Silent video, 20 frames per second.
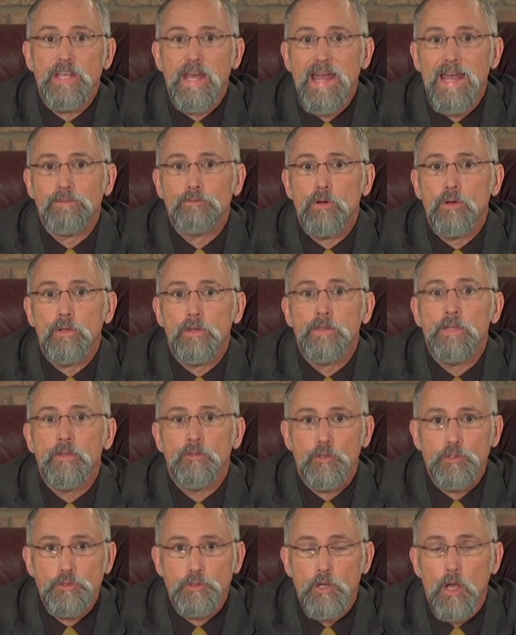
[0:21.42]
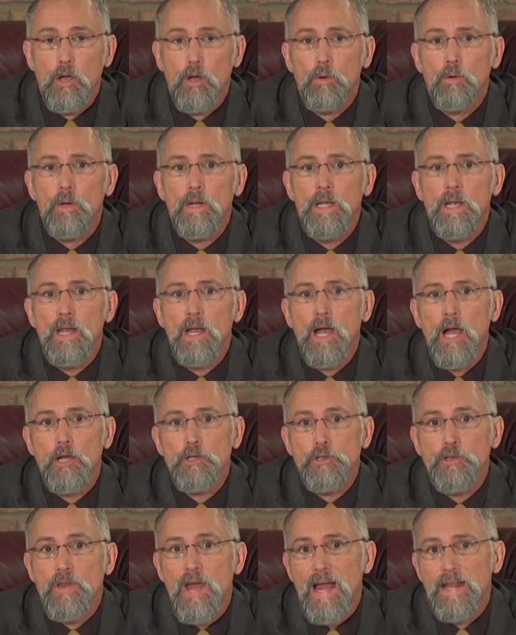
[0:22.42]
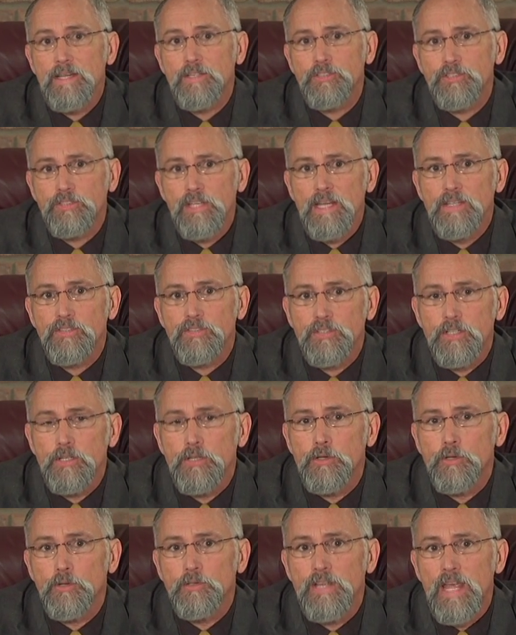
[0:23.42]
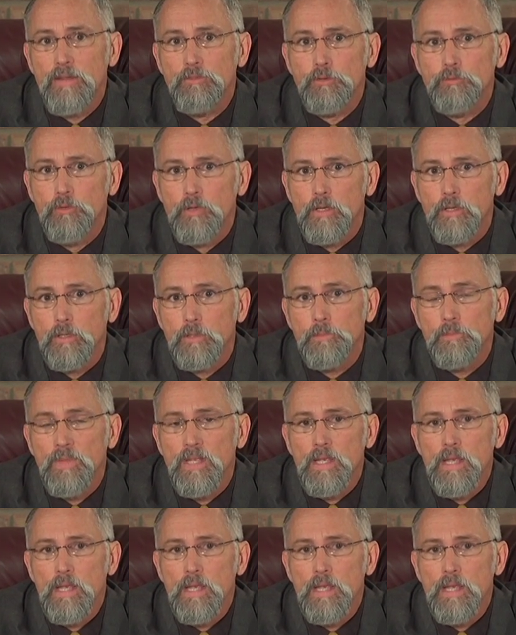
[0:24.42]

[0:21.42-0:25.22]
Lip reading: to have on the show our United States Senator David Vitter.